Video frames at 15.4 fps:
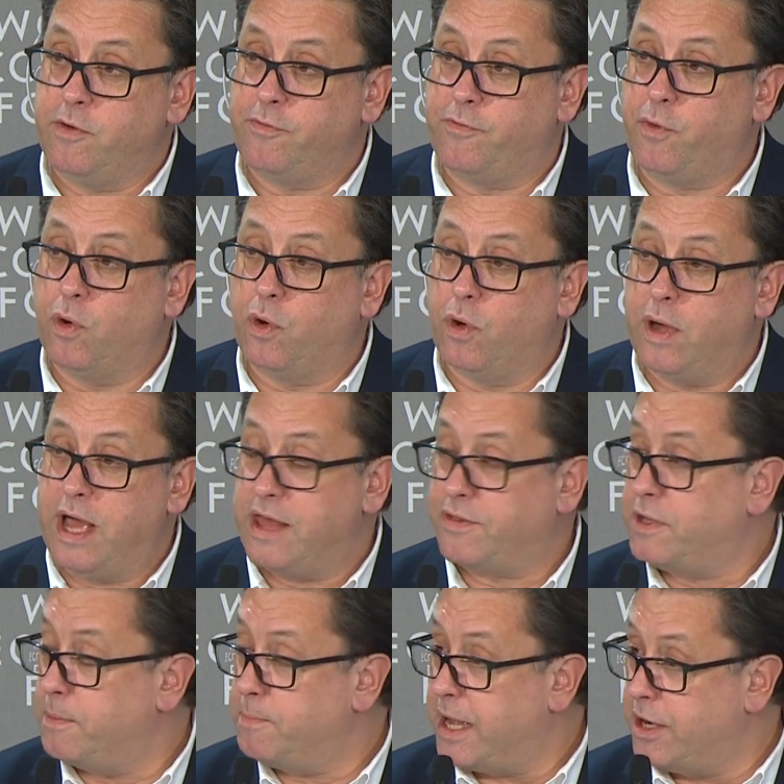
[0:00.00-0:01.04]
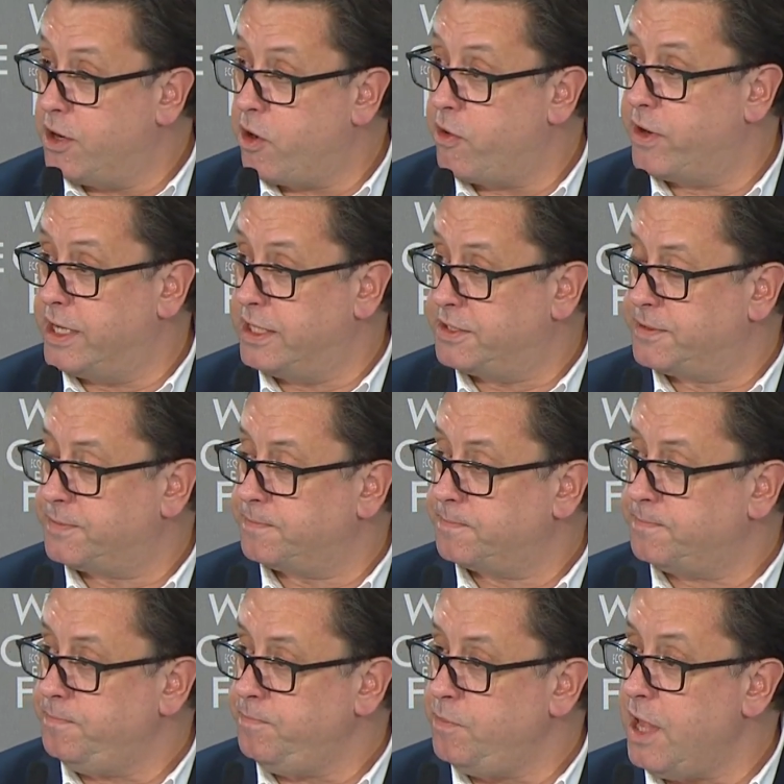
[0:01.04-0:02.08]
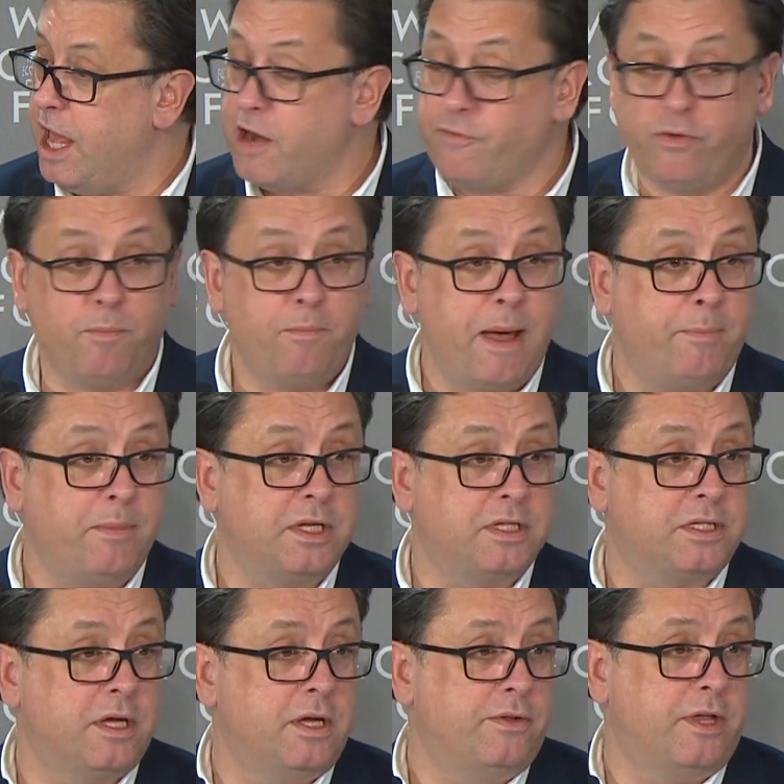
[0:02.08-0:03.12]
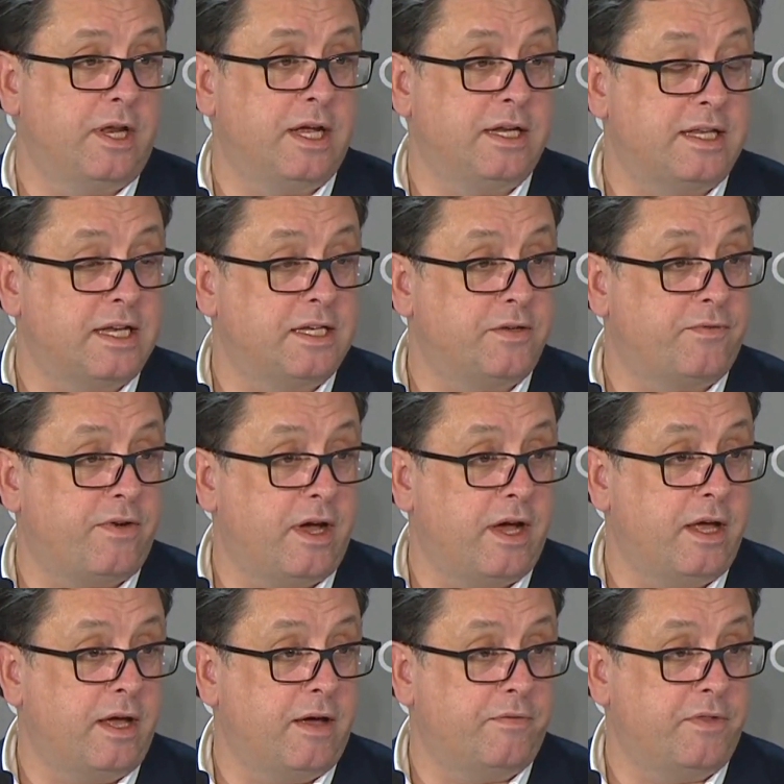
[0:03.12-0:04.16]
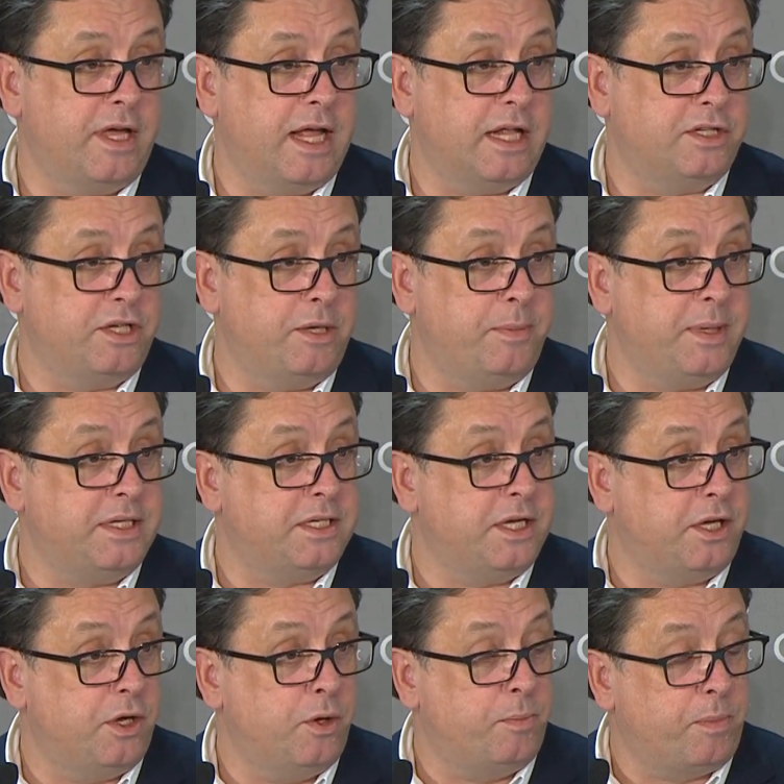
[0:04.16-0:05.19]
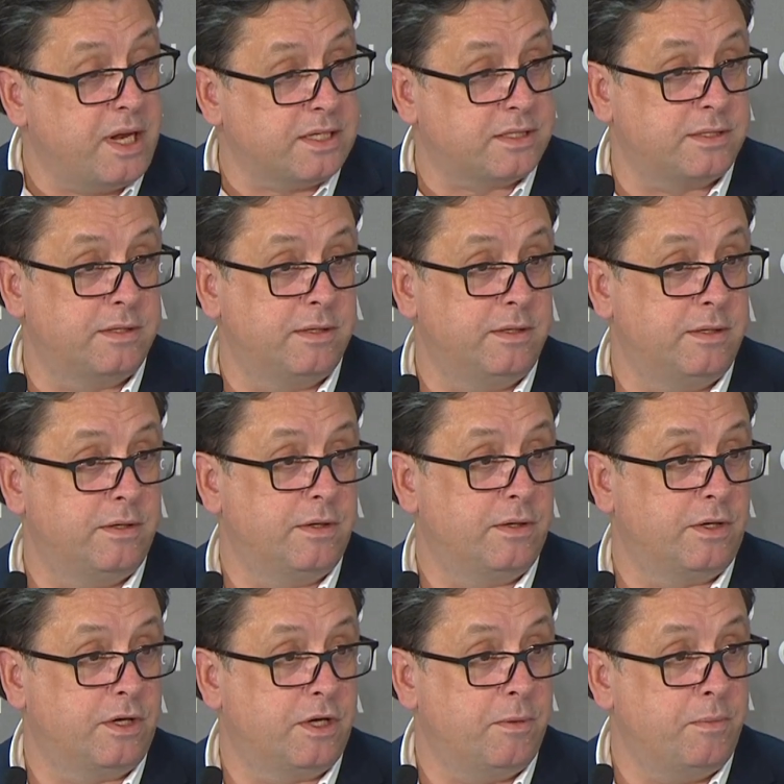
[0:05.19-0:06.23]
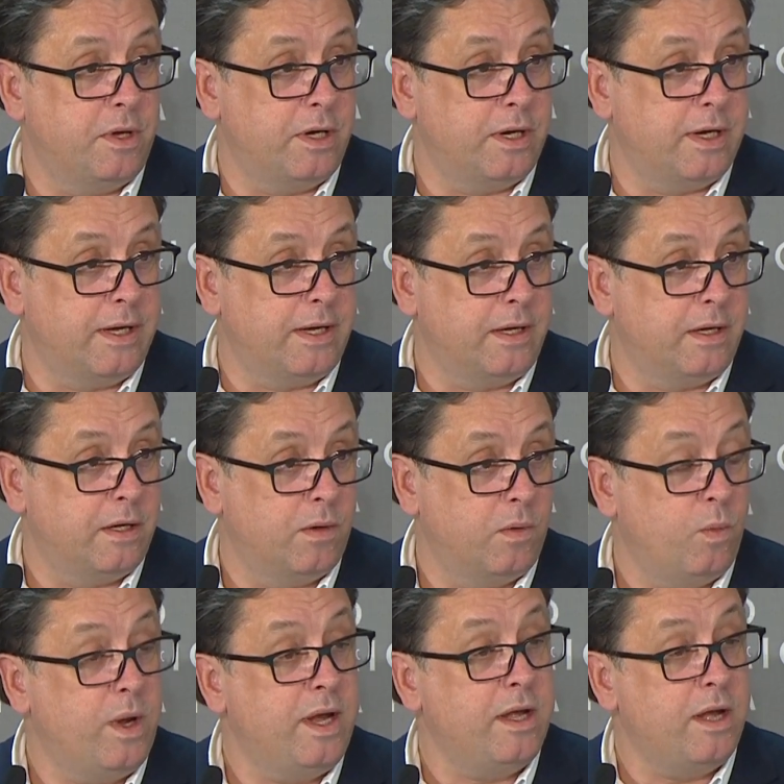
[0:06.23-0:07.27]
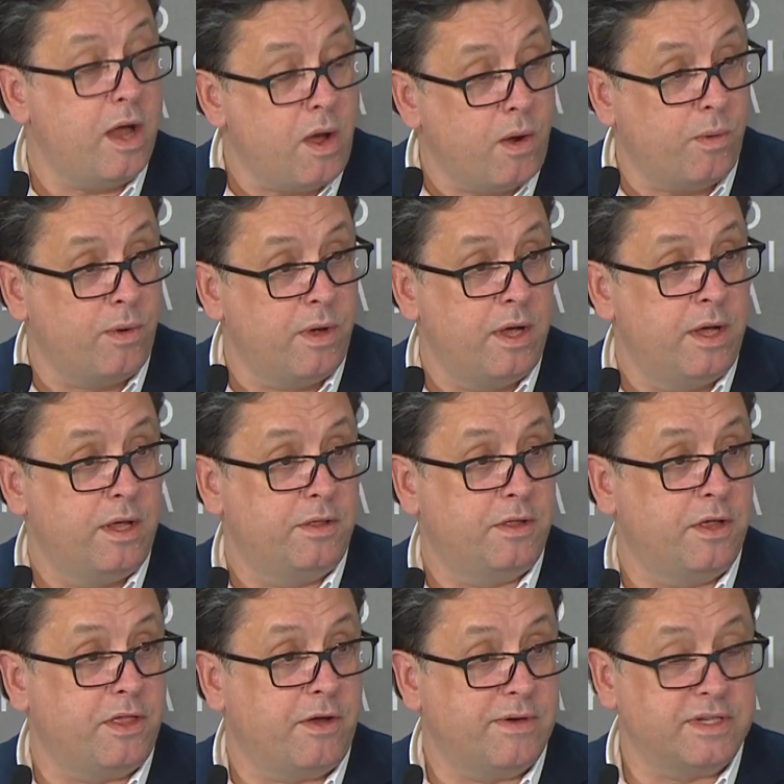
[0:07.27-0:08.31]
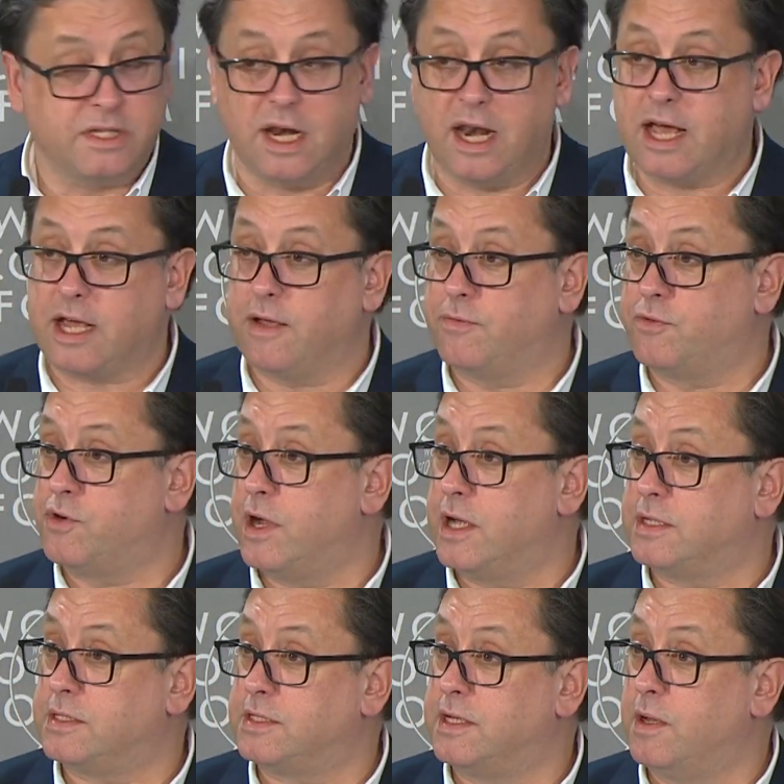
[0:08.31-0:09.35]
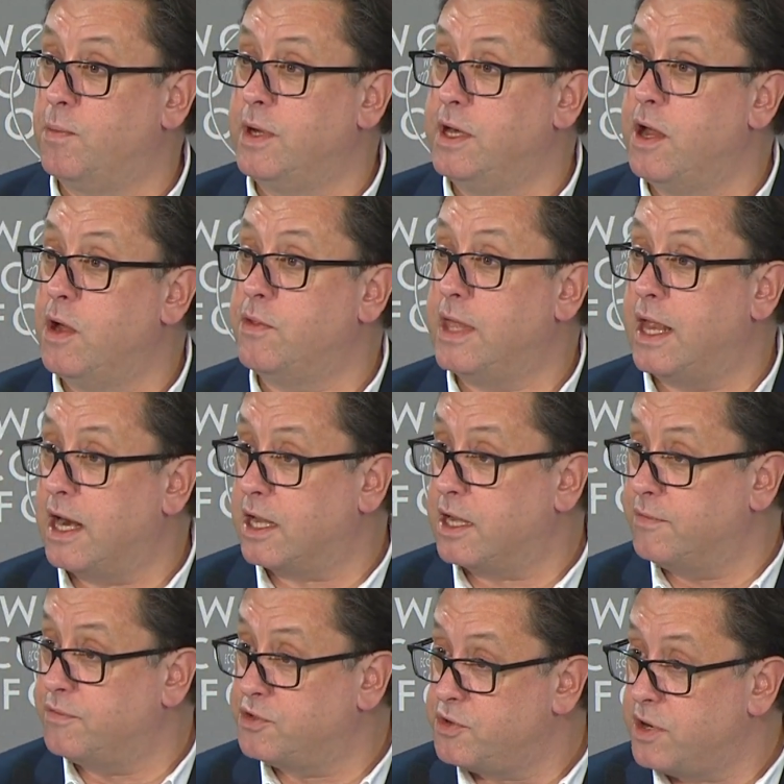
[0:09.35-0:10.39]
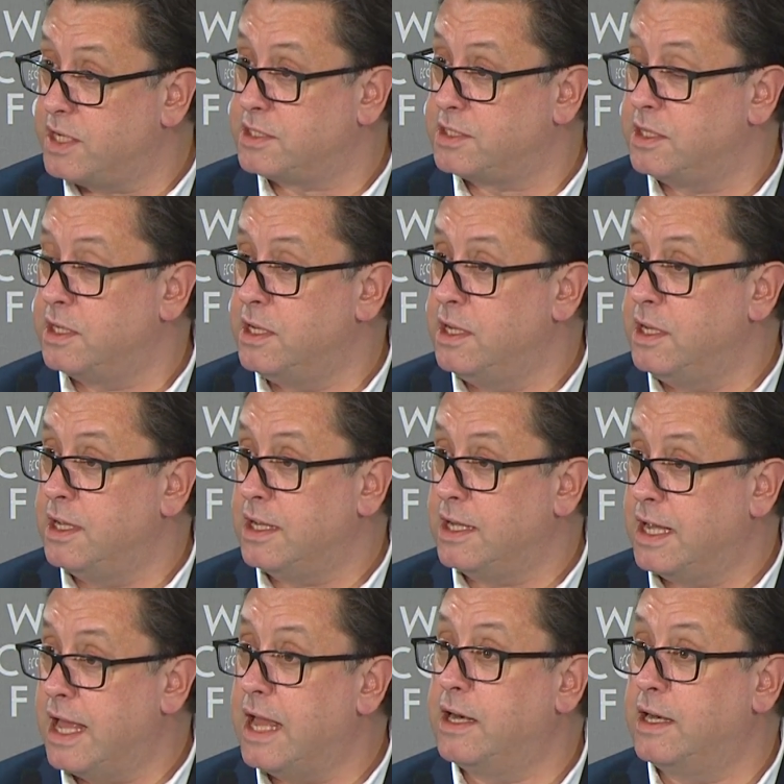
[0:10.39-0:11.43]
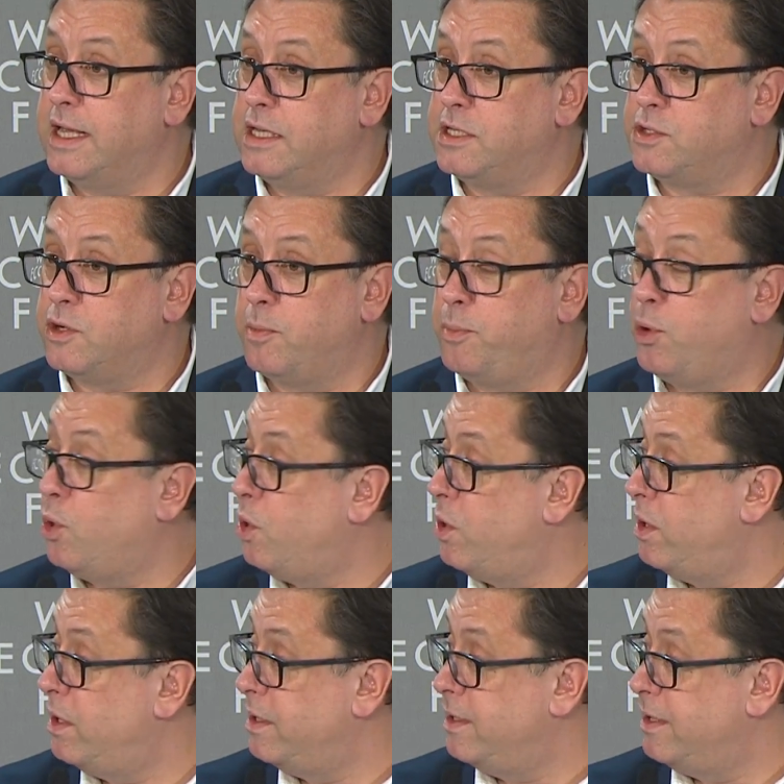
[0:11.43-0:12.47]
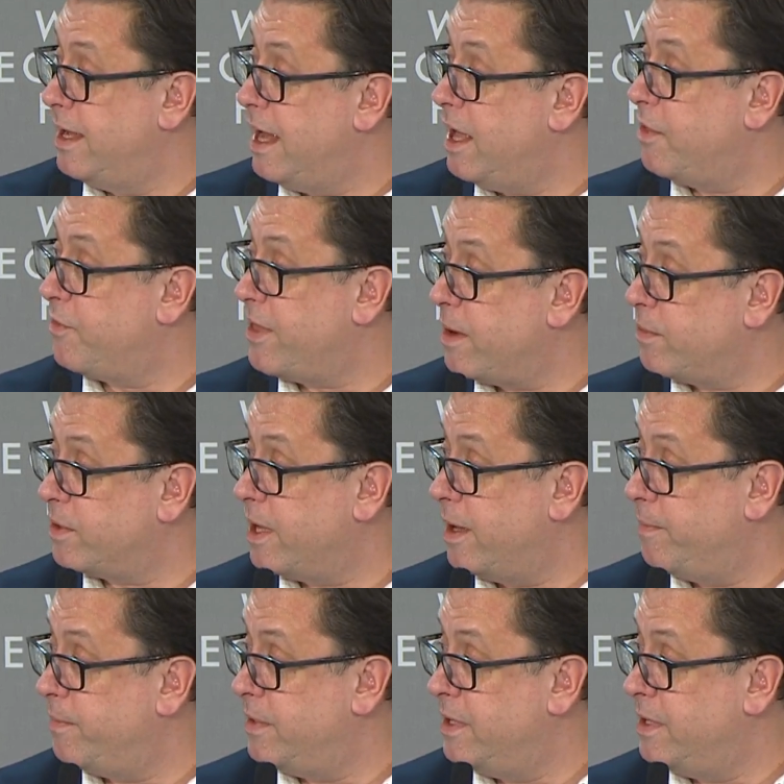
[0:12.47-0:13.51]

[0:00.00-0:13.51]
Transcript: for ethnic minorities, and for members that identify of the LGBTQ+ community. We know that there is a lack of trust, and we know that lack of trust can lead to a poor health outcome.